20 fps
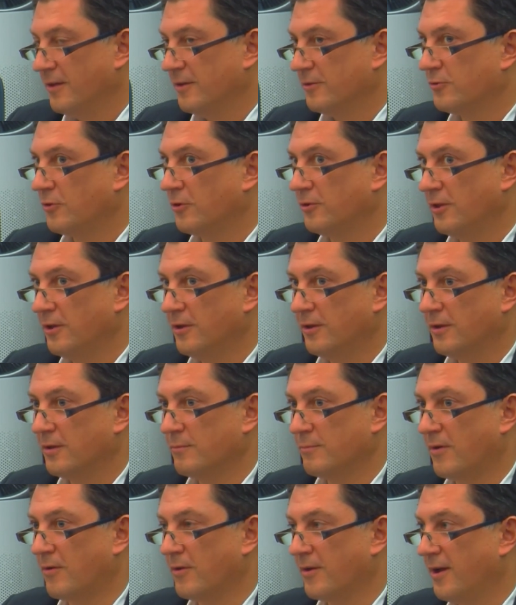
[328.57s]
So I think
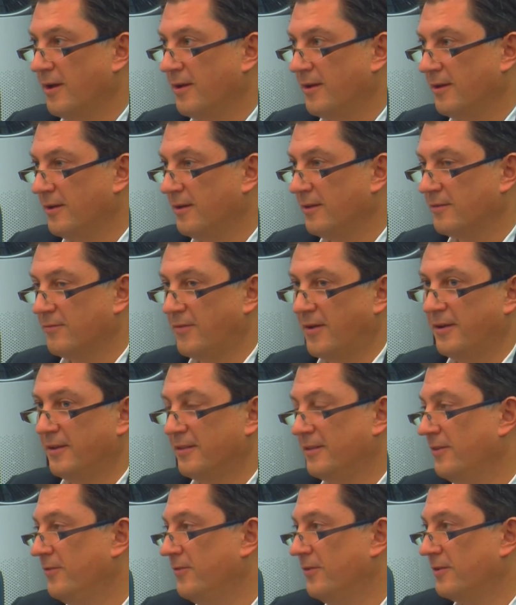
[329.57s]
in Bulgaria, it's very
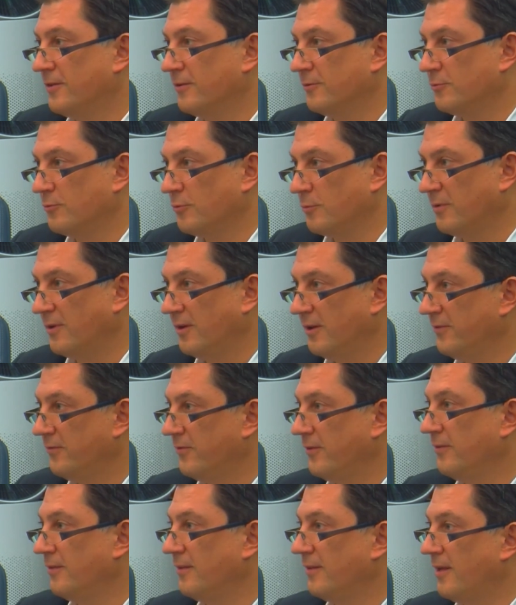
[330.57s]
difficult to believe
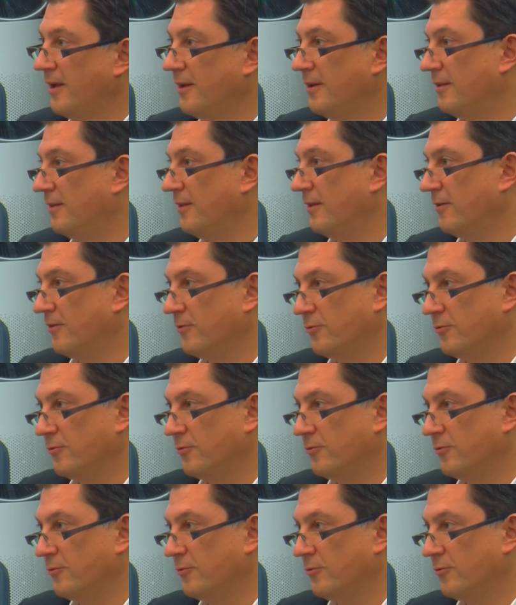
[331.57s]
in anything.